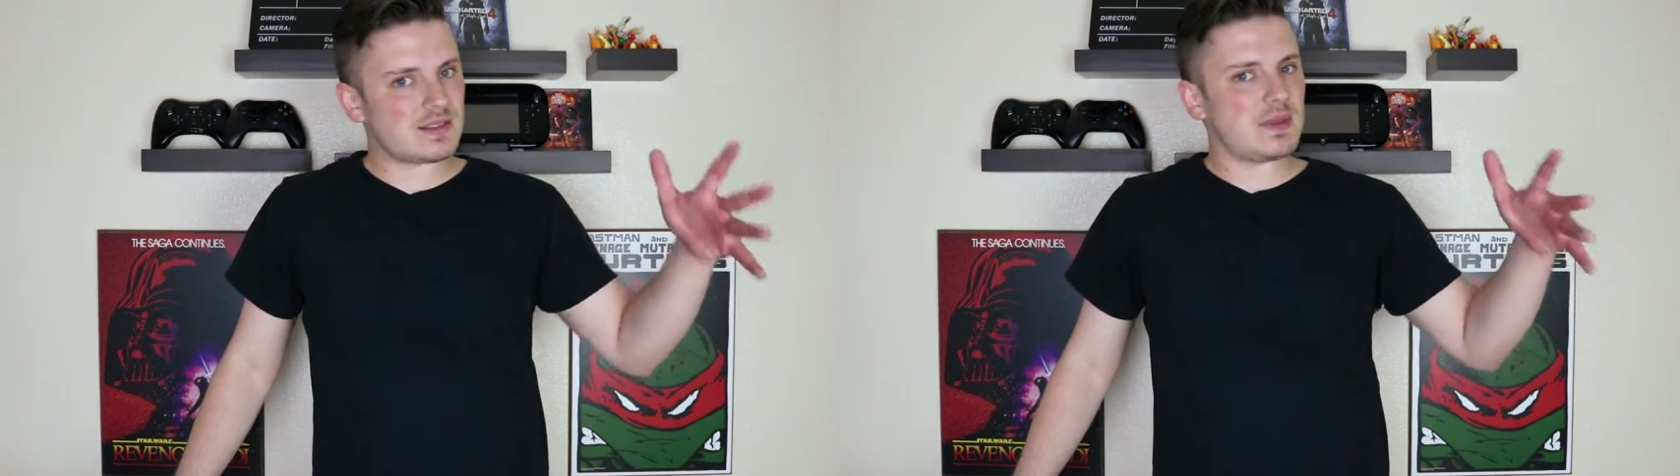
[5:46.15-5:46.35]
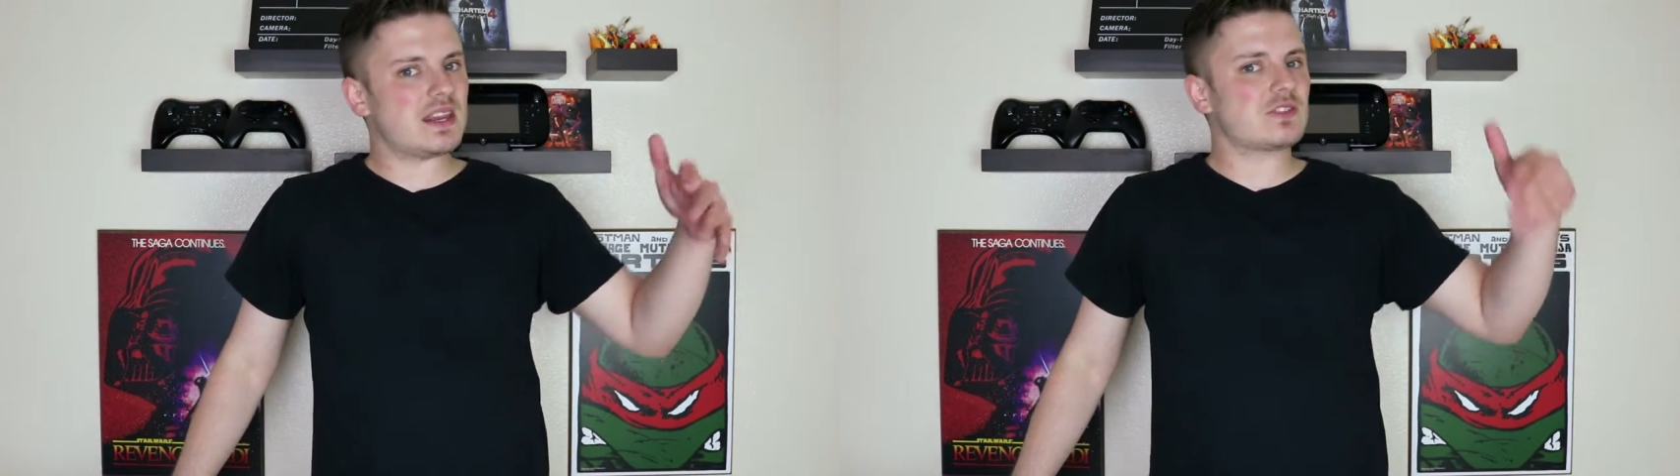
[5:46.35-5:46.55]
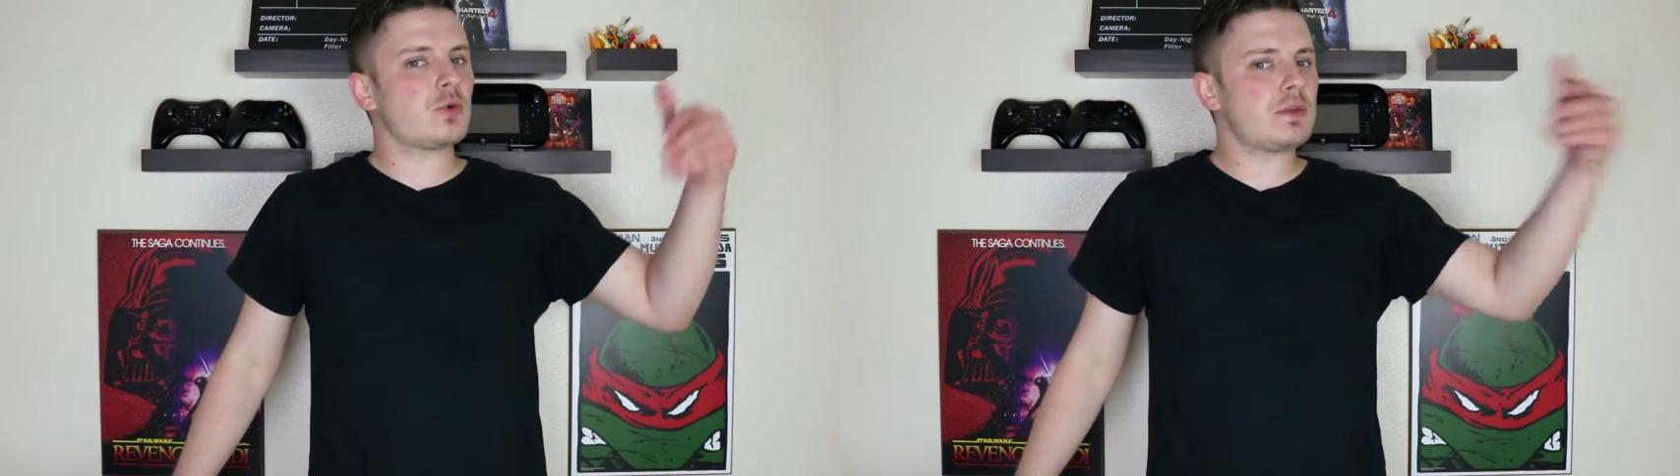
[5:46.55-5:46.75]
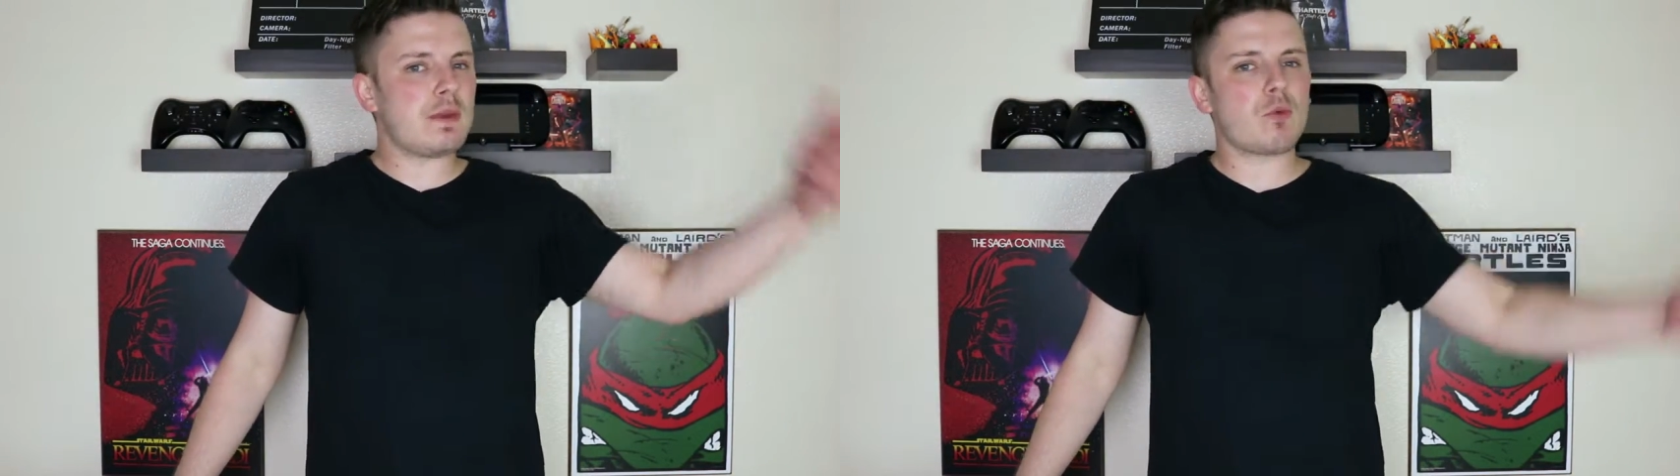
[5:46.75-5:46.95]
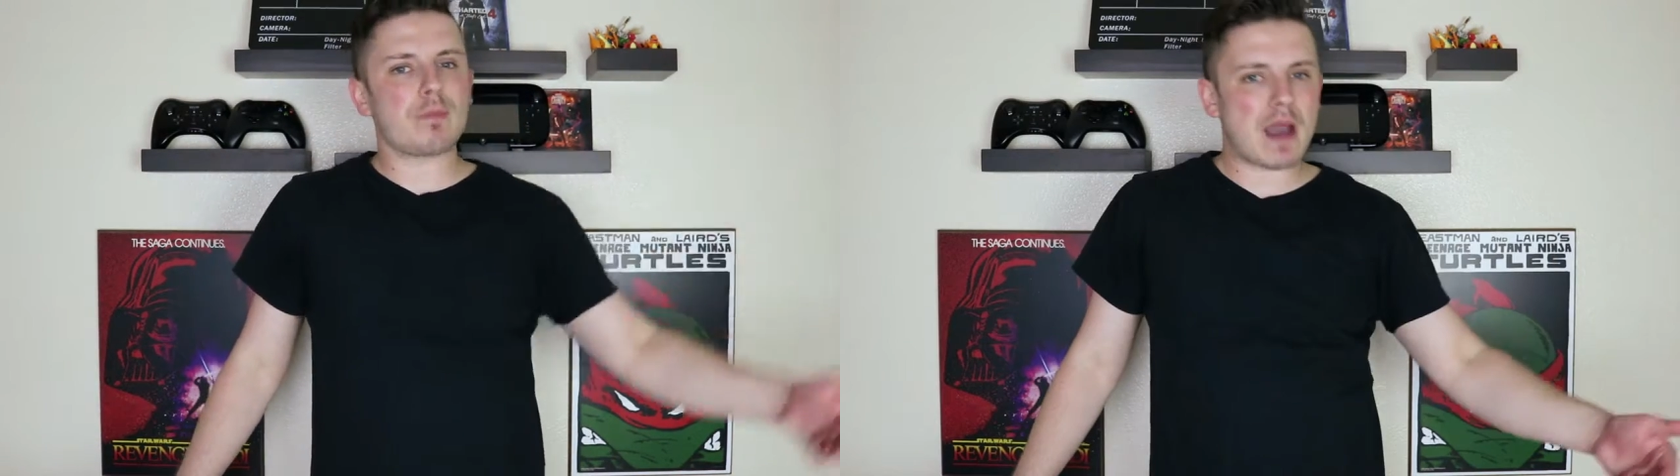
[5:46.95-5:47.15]
mean it's going to be
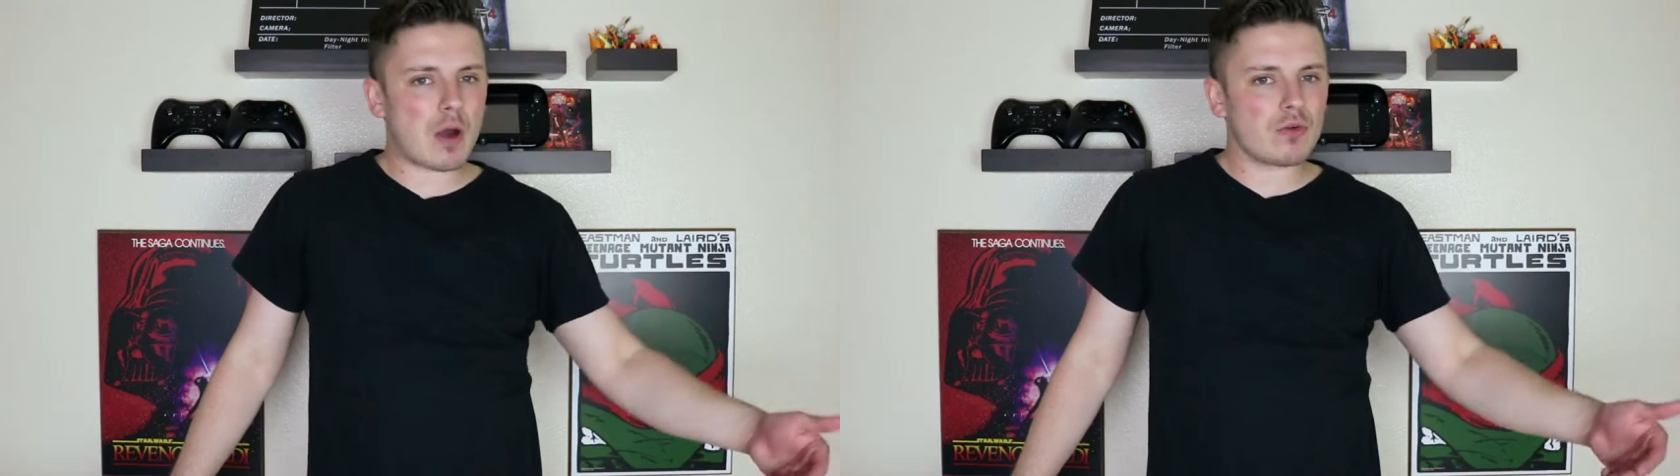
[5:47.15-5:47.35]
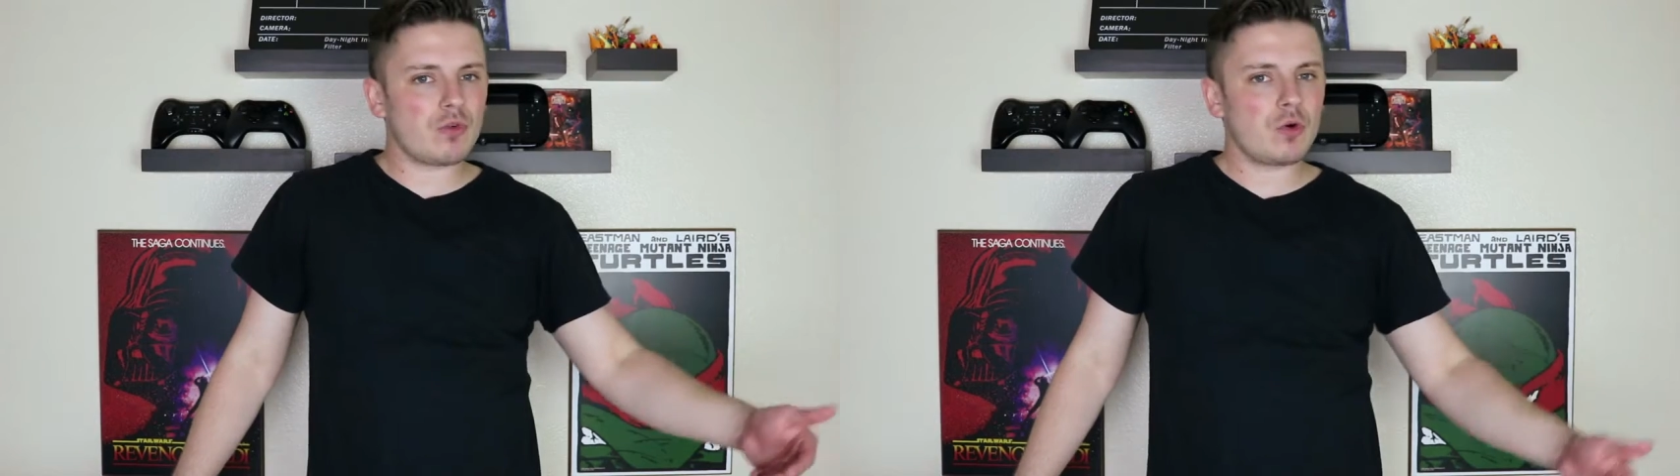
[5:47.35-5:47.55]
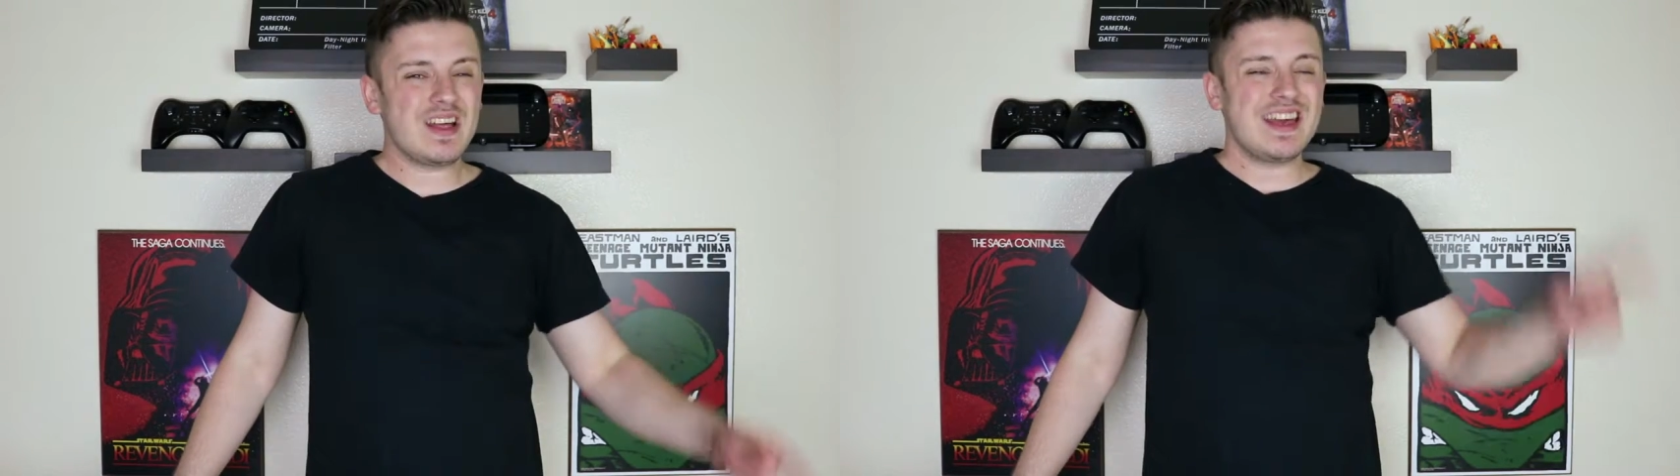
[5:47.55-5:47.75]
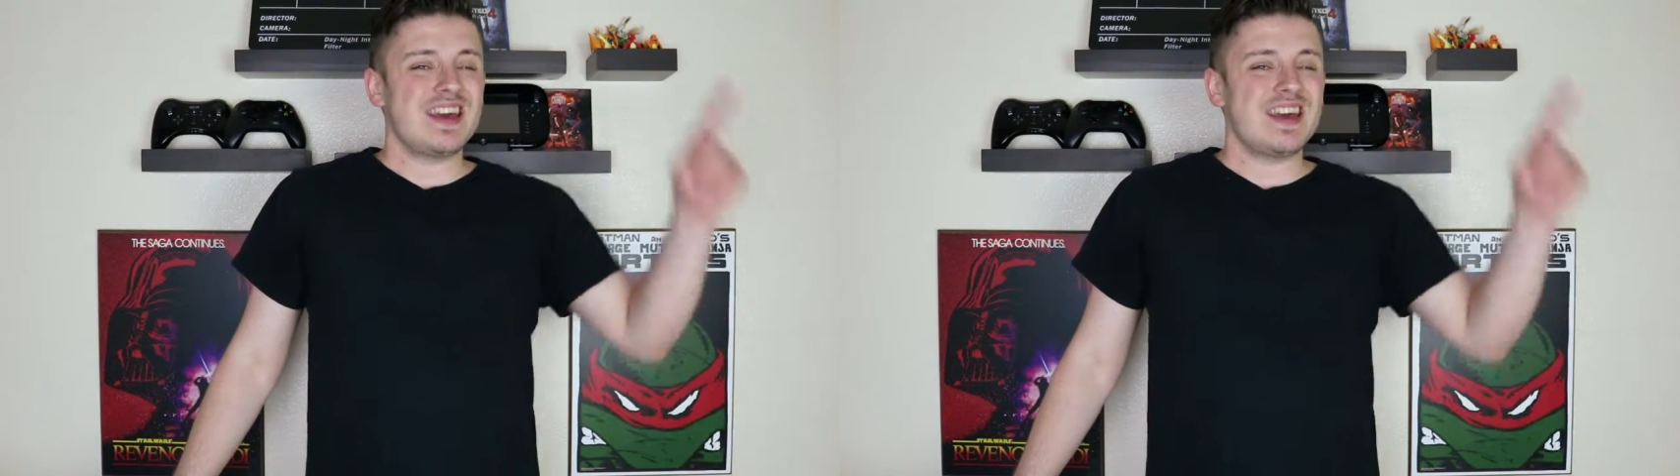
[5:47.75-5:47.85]
more powerful?